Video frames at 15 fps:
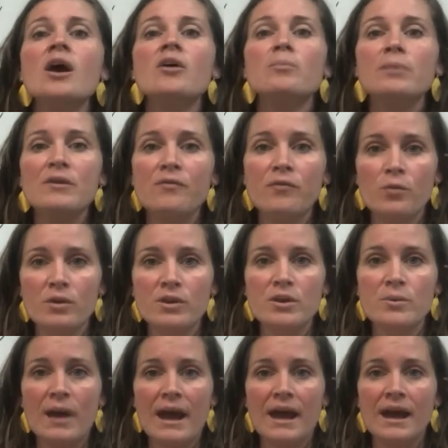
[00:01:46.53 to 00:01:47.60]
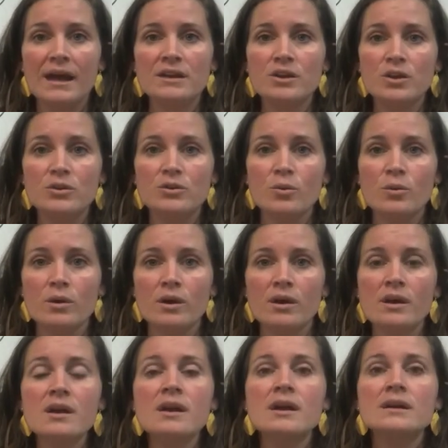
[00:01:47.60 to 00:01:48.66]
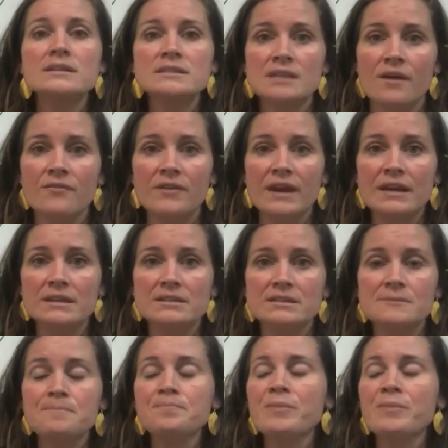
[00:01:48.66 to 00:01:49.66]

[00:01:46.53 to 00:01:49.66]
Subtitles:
before you add your suffix.